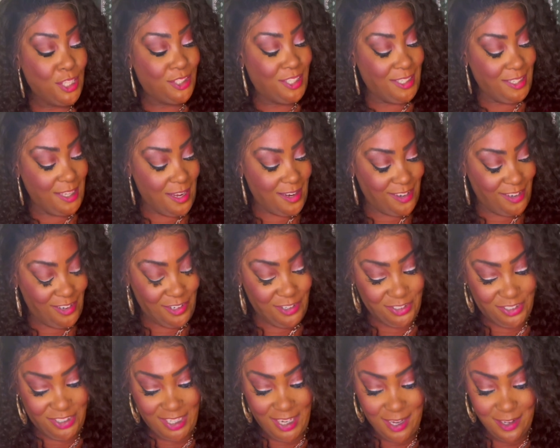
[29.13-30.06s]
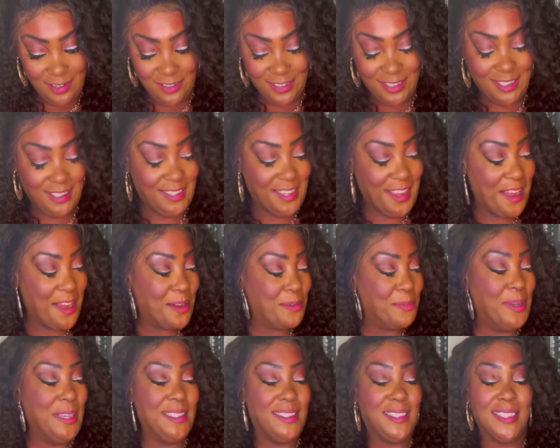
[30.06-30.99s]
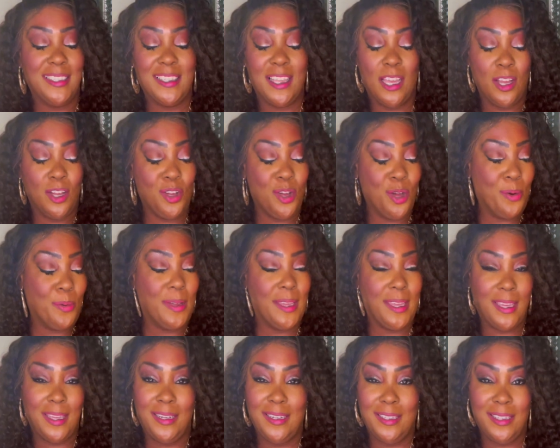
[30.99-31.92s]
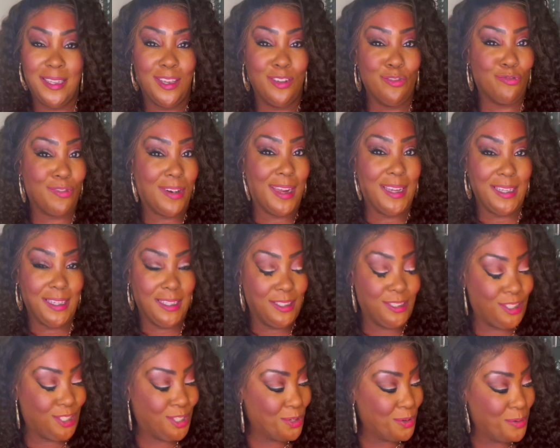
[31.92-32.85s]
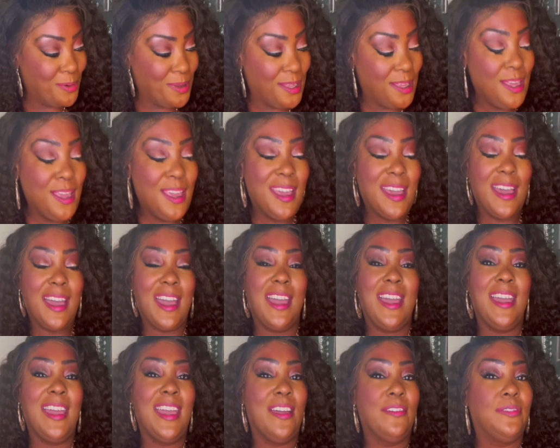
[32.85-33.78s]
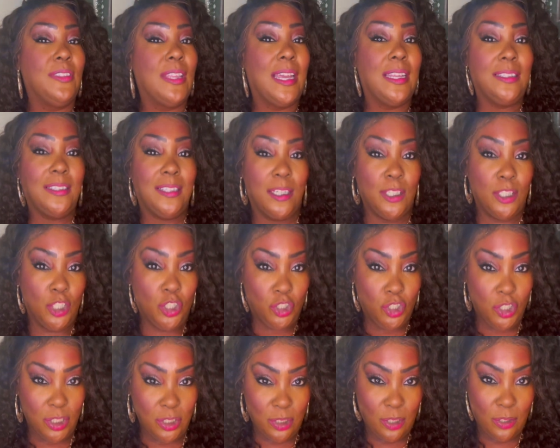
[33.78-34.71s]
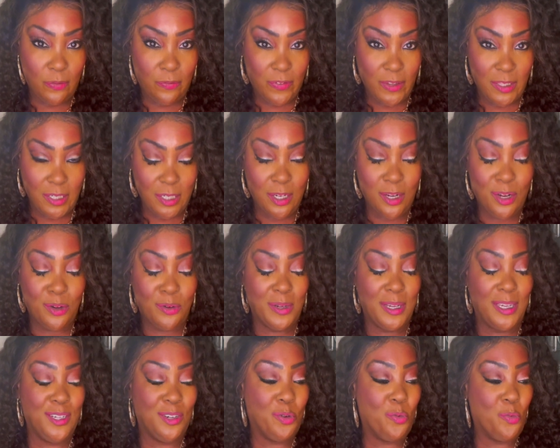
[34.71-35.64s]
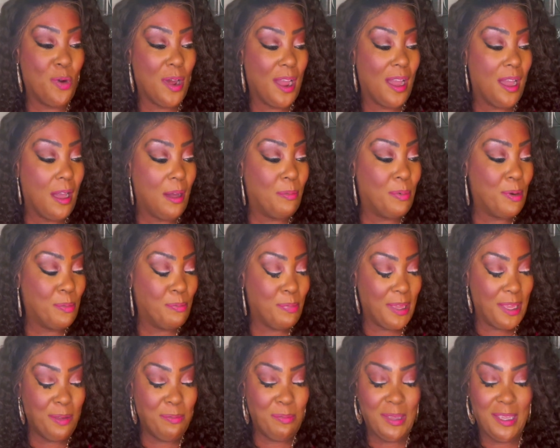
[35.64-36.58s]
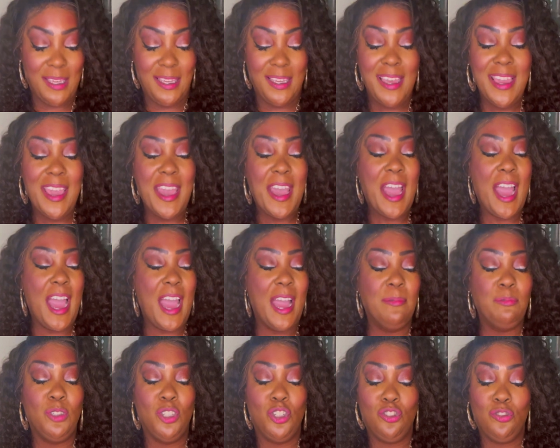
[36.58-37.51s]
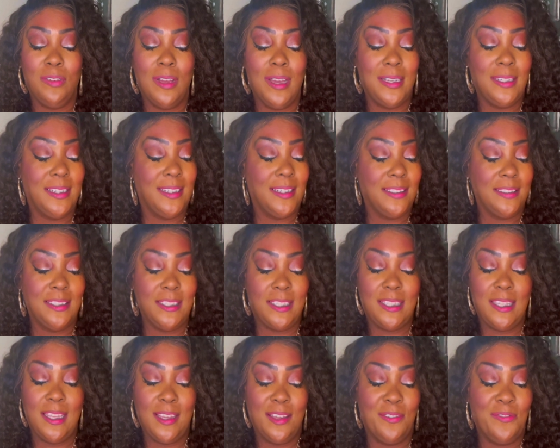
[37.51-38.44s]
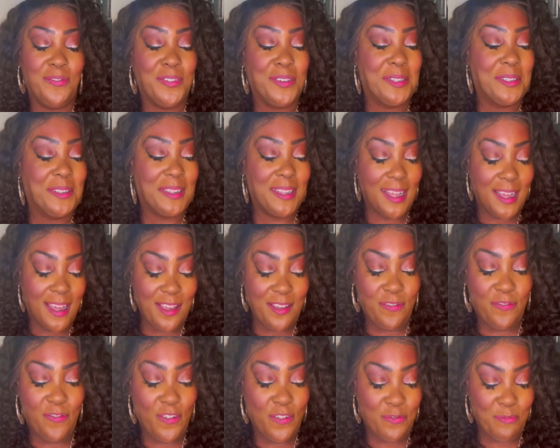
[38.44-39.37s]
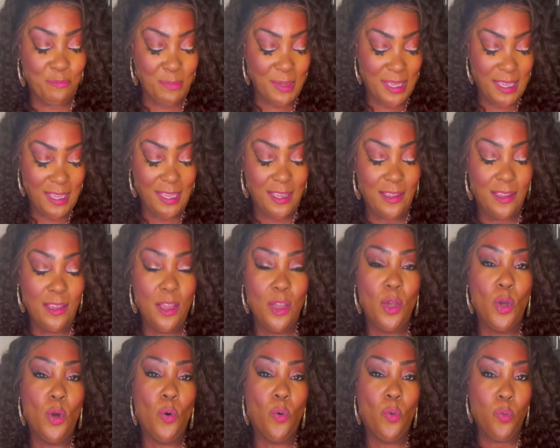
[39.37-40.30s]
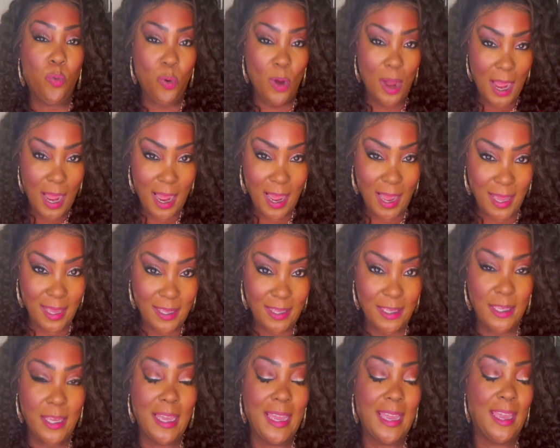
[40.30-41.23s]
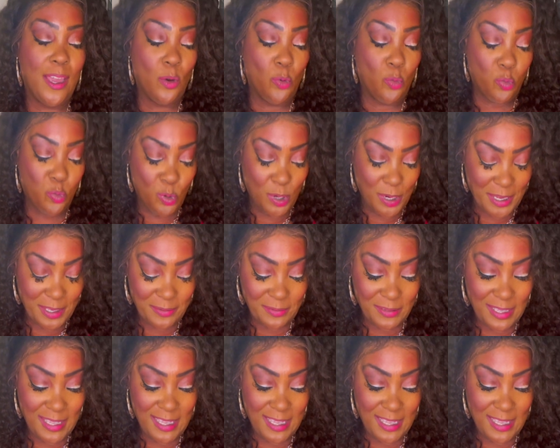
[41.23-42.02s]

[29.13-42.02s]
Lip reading: to your girl's channel. So y'all, we're just gonna go ahead and get right into it. I have not done a Jinji video in a while, but baby, I'm just trying to understand for the life of me, why and what